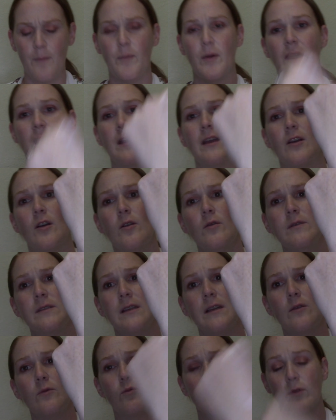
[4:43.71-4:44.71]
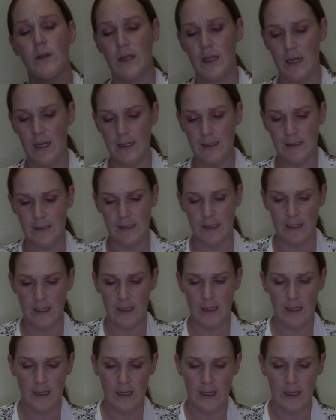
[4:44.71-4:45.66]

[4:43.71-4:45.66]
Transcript: but it goes in really nicely.